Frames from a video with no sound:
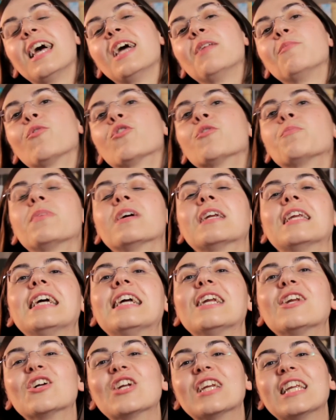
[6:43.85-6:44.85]
and more
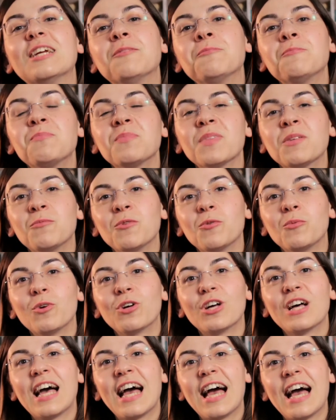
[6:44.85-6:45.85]
particularly, we
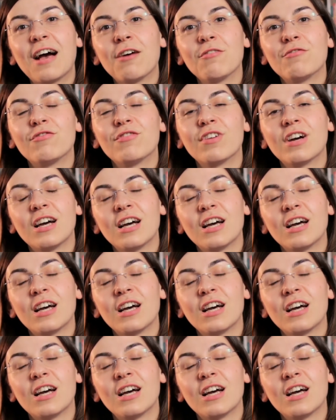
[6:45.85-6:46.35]
will have